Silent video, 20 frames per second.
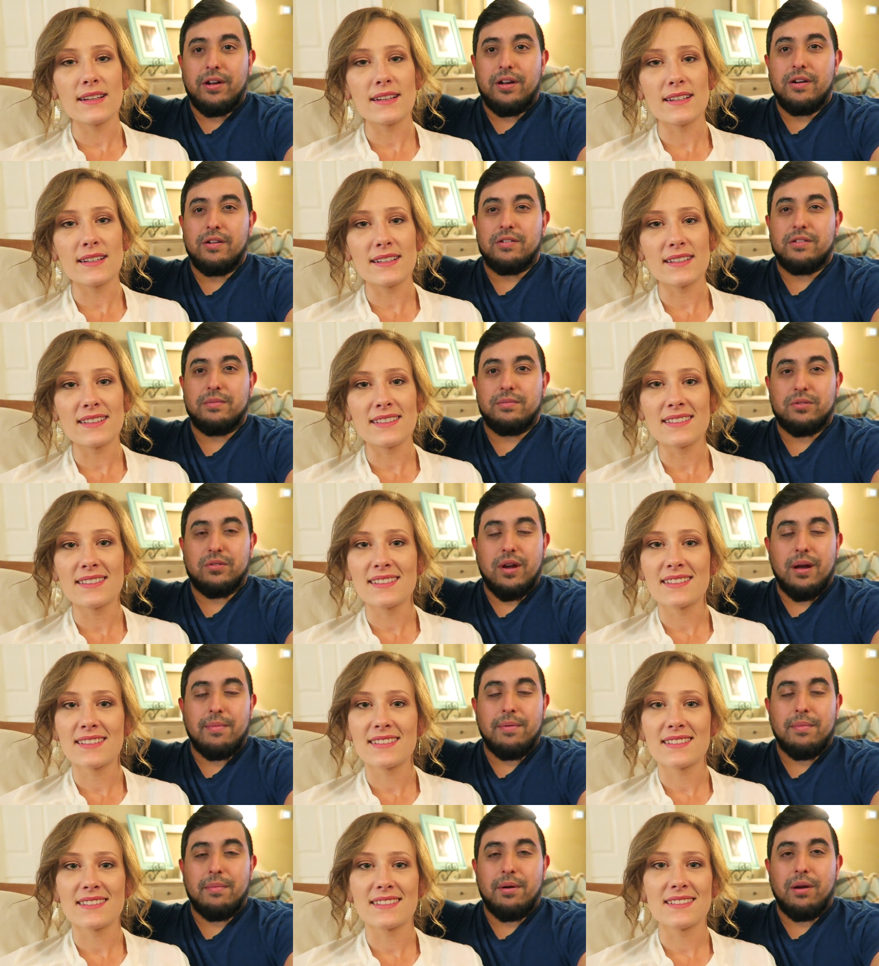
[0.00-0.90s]
Speaker 1: hundred
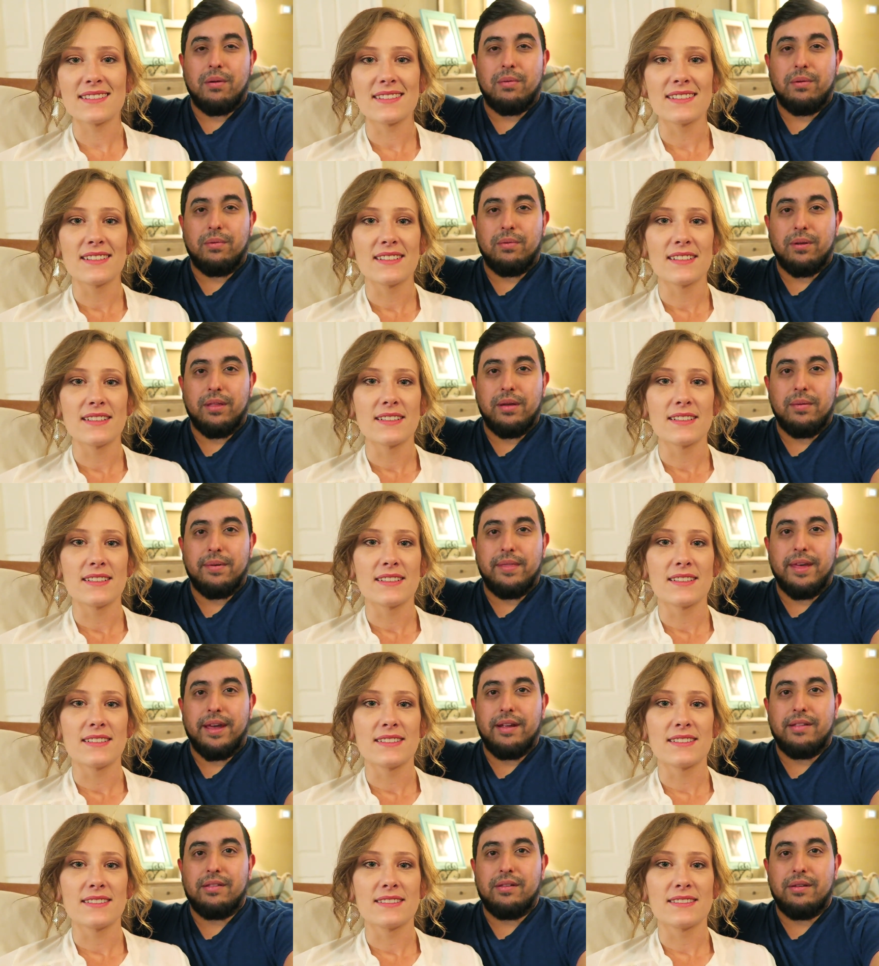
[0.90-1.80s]
subscriber mark. We really would
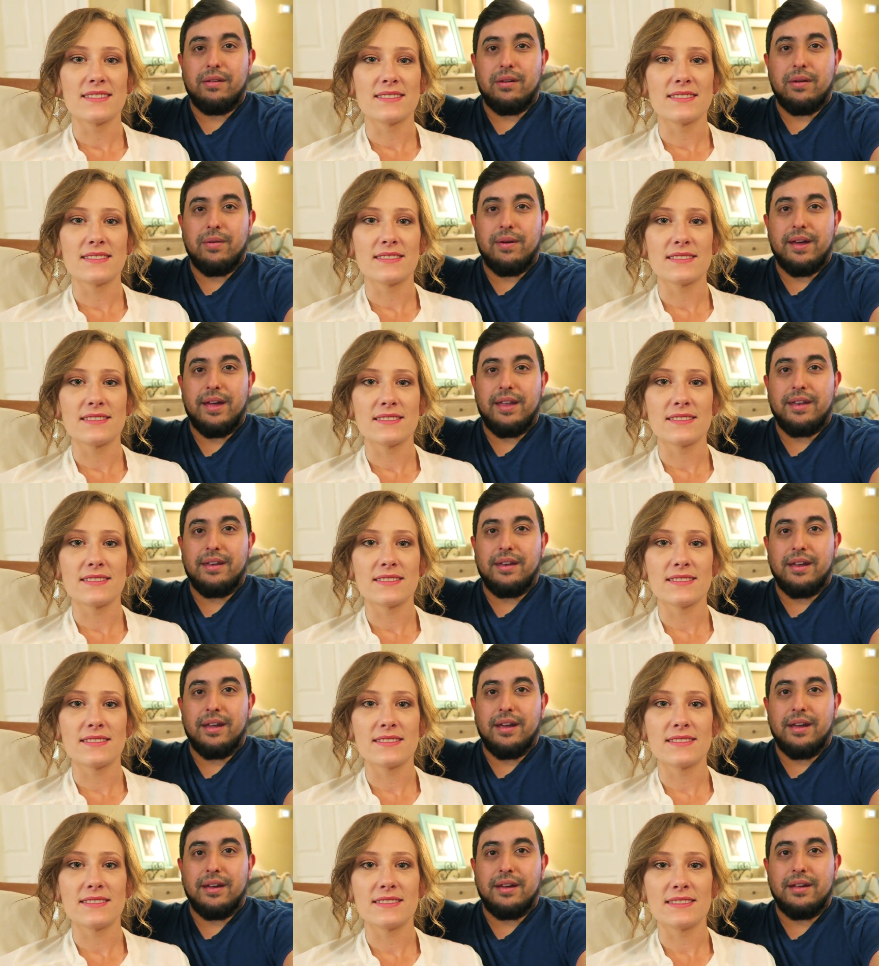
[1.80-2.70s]
like to go ahead and
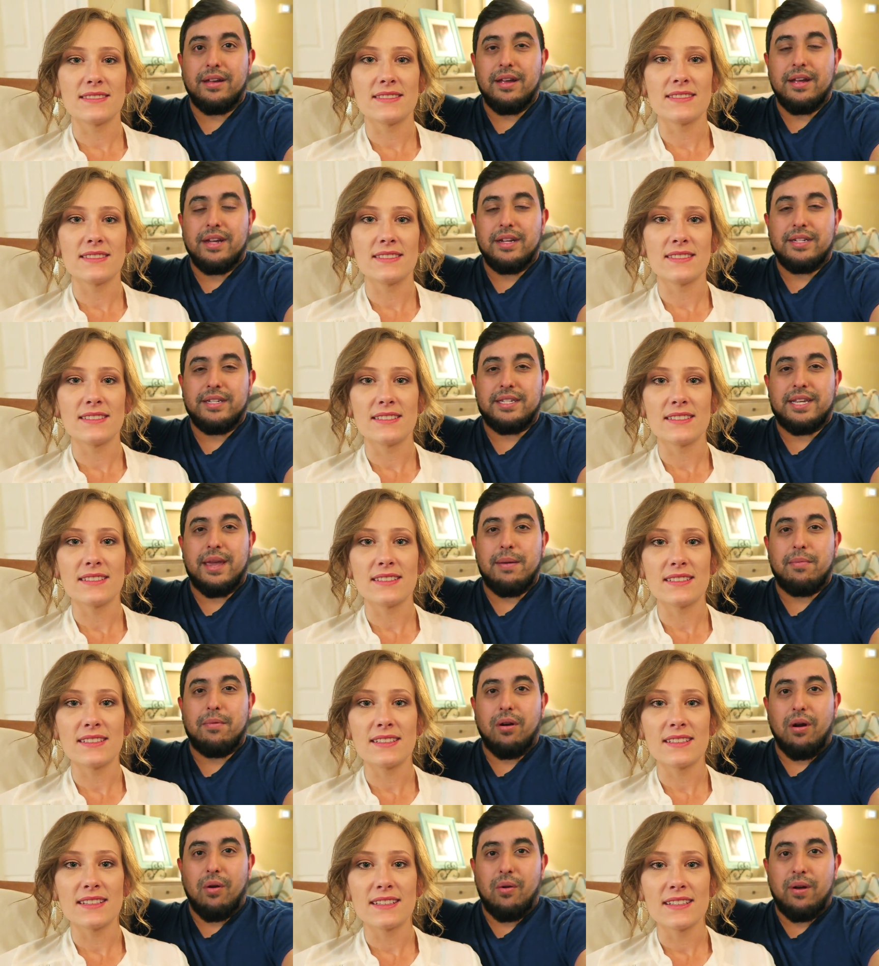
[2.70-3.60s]
uh, just keep
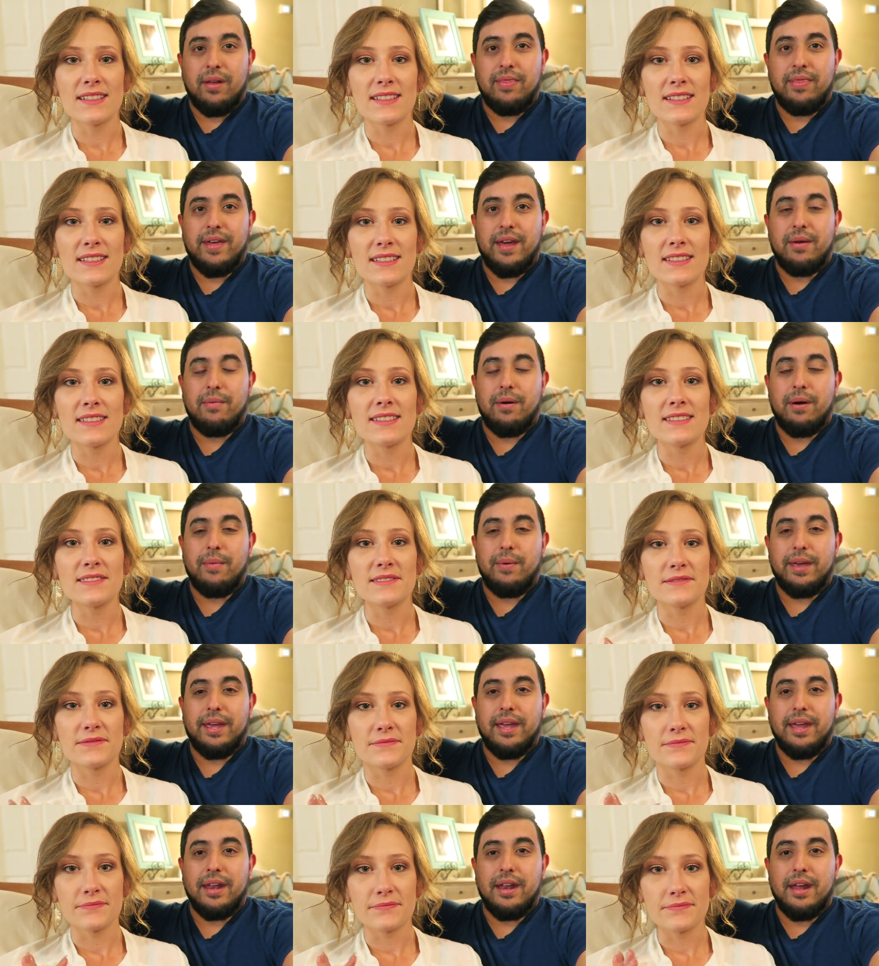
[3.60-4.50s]
growing. That way we
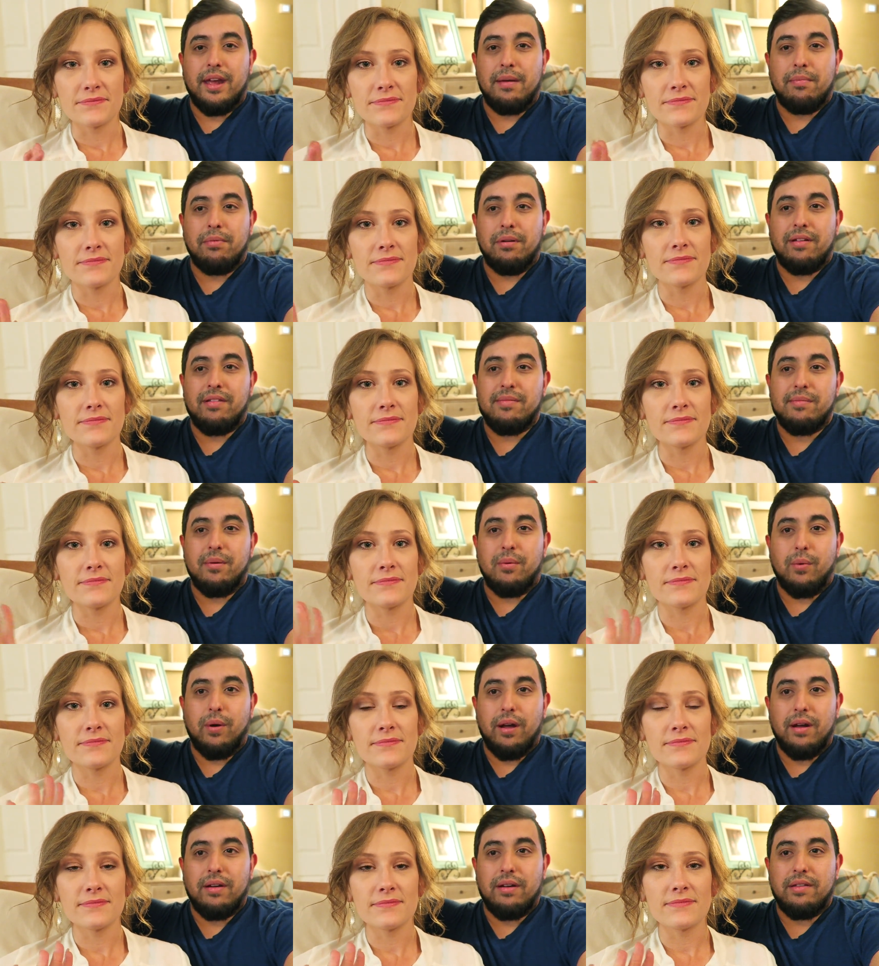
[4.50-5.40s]
can uh, bring some
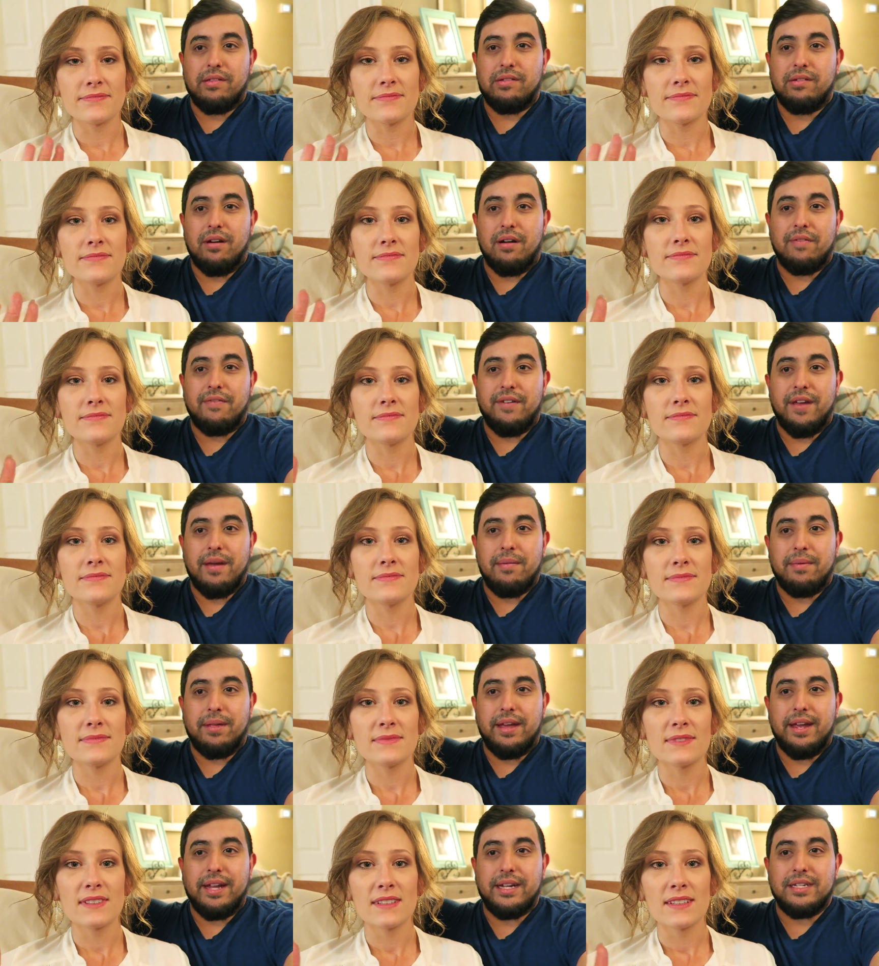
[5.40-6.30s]
awareness to our
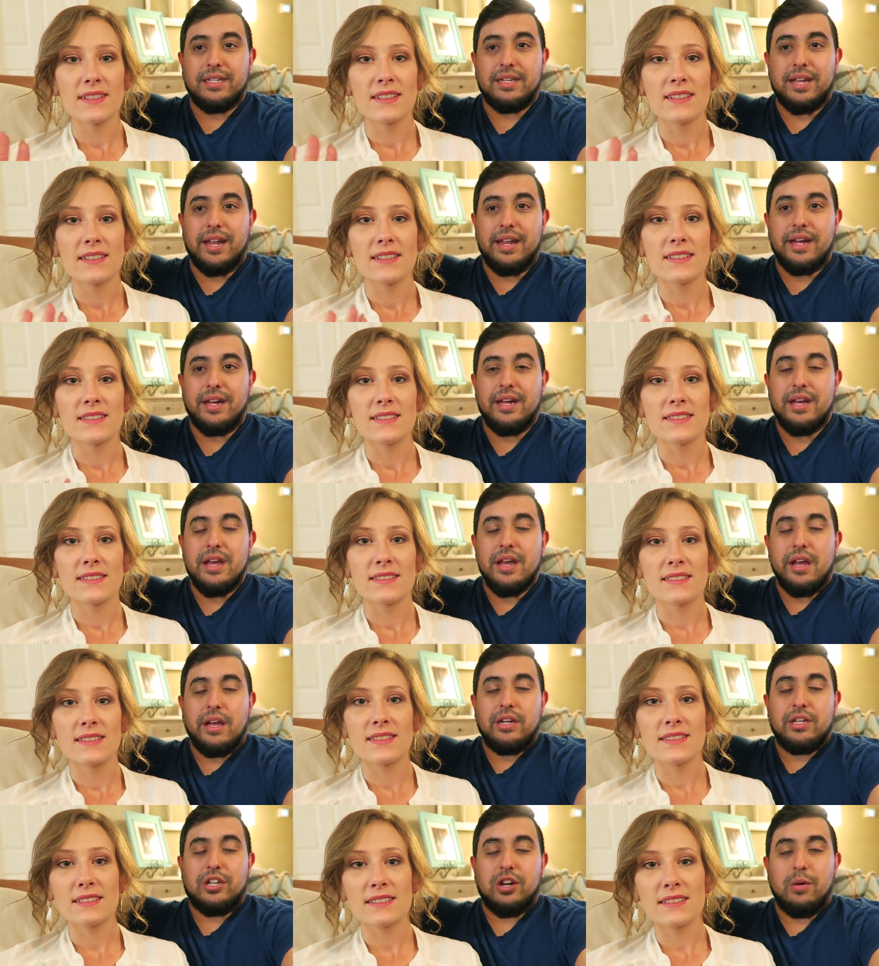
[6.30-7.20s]
family and just kind of
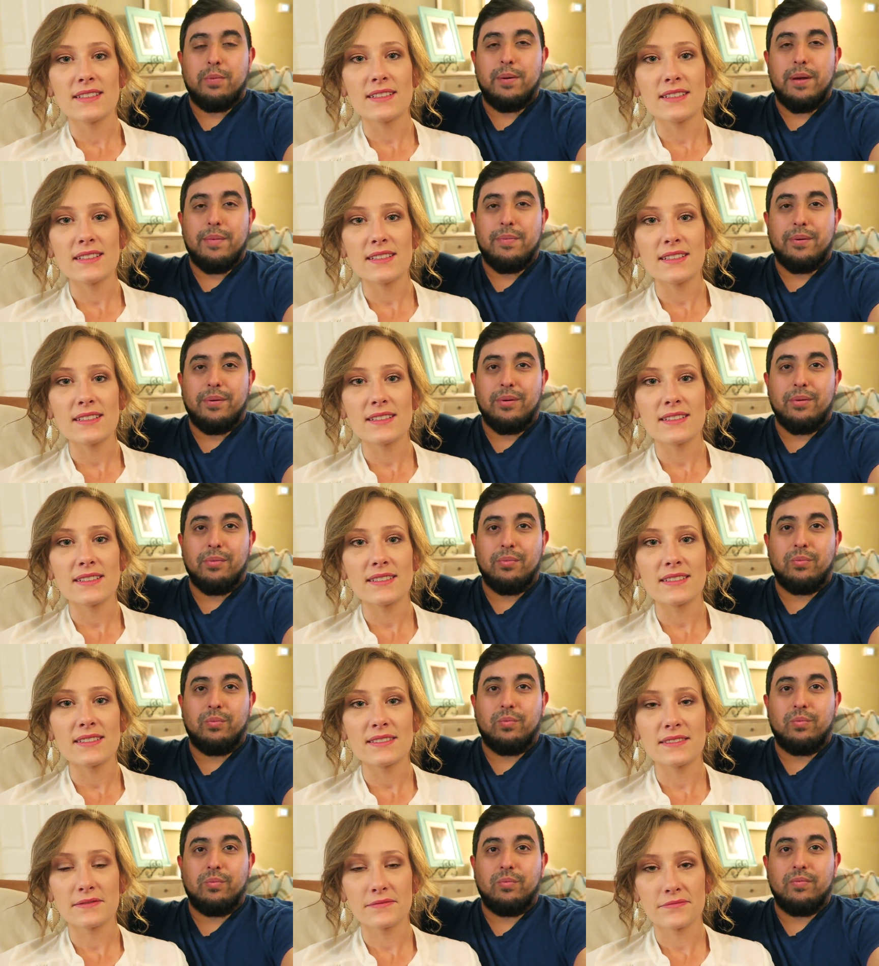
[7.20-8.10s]
show
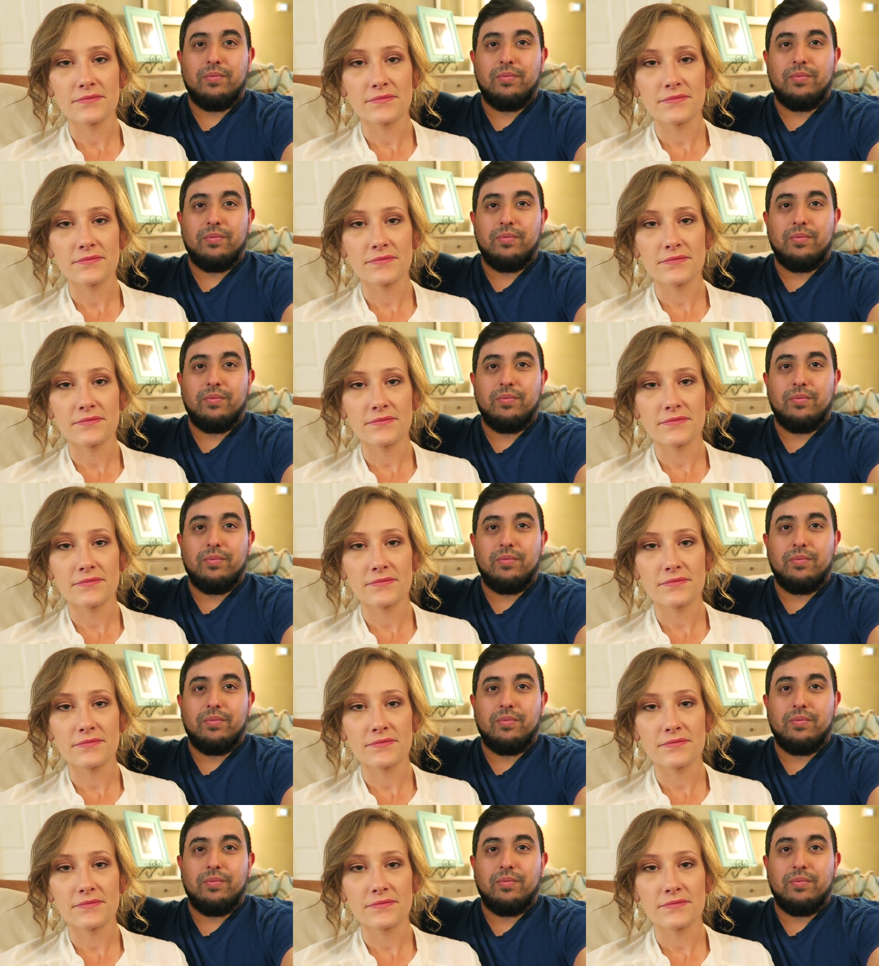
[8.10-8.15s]
people